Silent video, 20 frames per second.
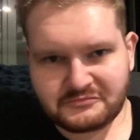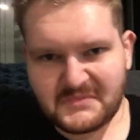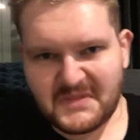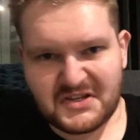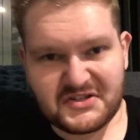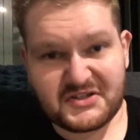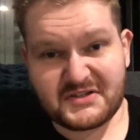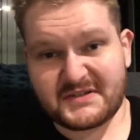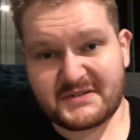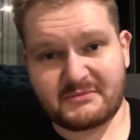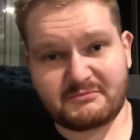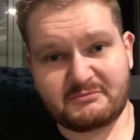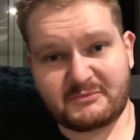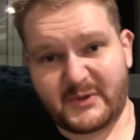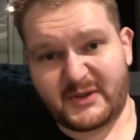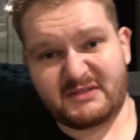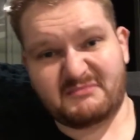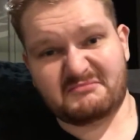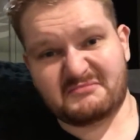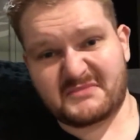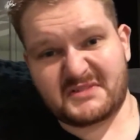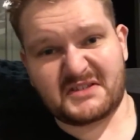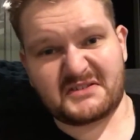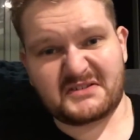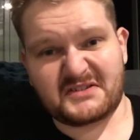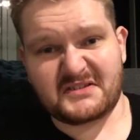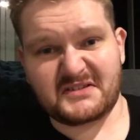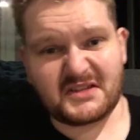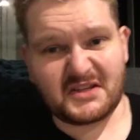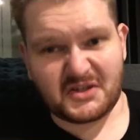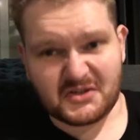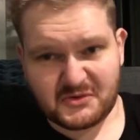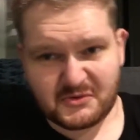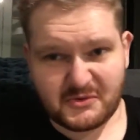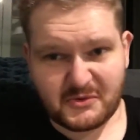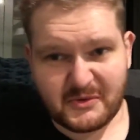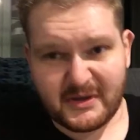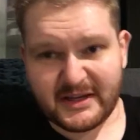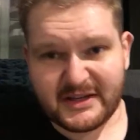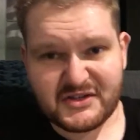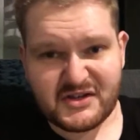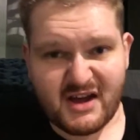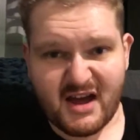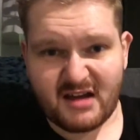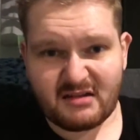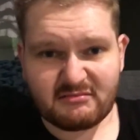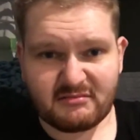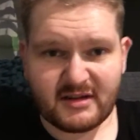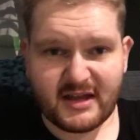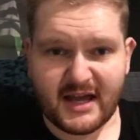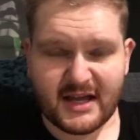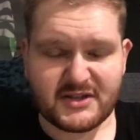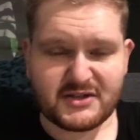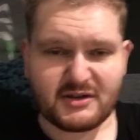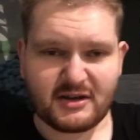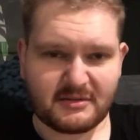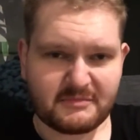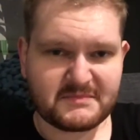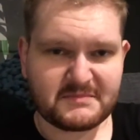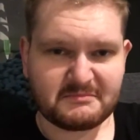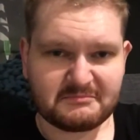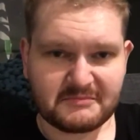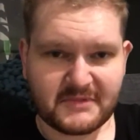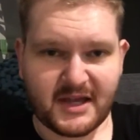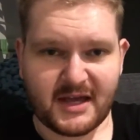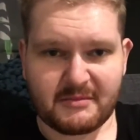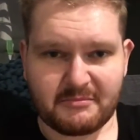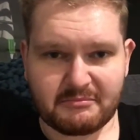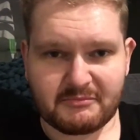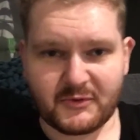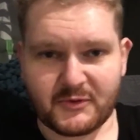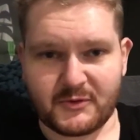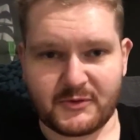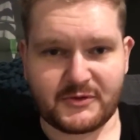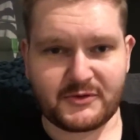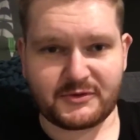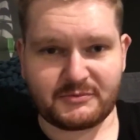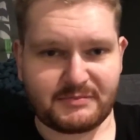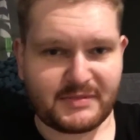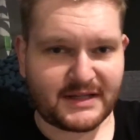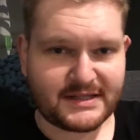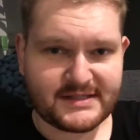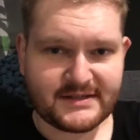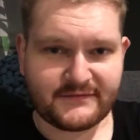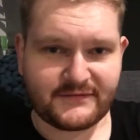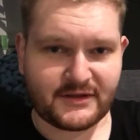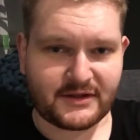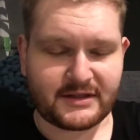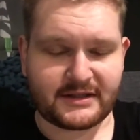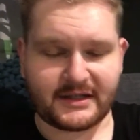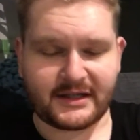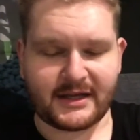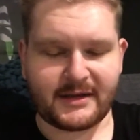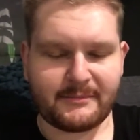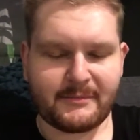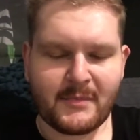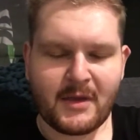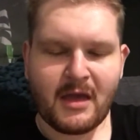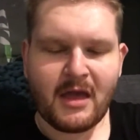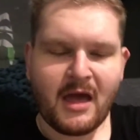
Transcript: We just did the usual quick chat, catch up. Yep, all good. Bloods are fine. Yep.